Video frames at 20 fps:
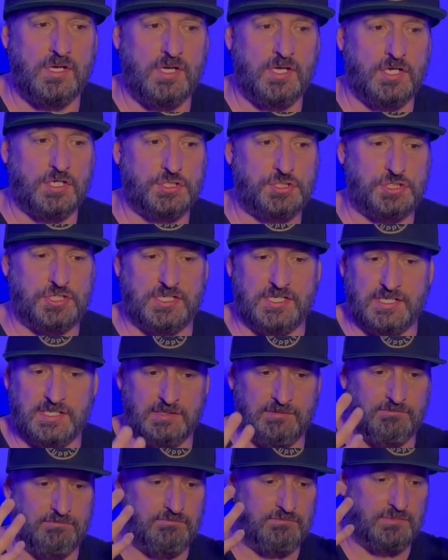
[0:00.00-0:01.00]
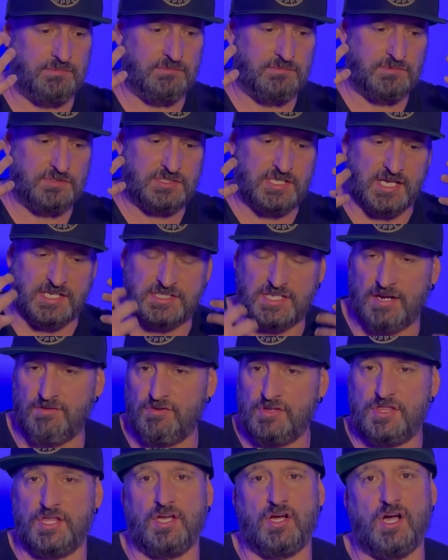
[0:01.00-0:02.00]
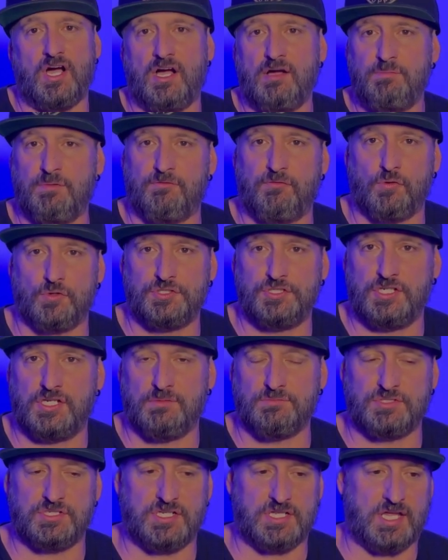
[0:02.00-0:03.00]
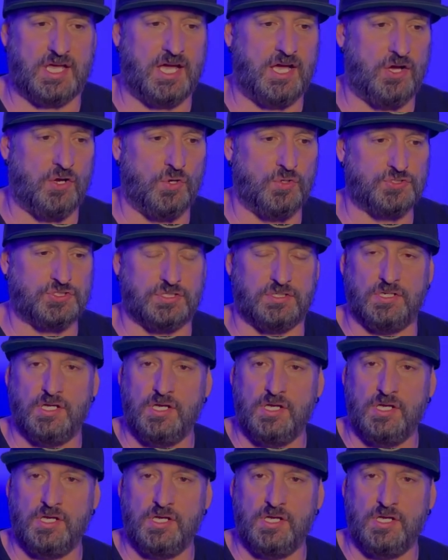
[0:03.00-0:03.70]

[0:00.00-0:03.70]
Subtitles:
she takes everything off before she comes into the house and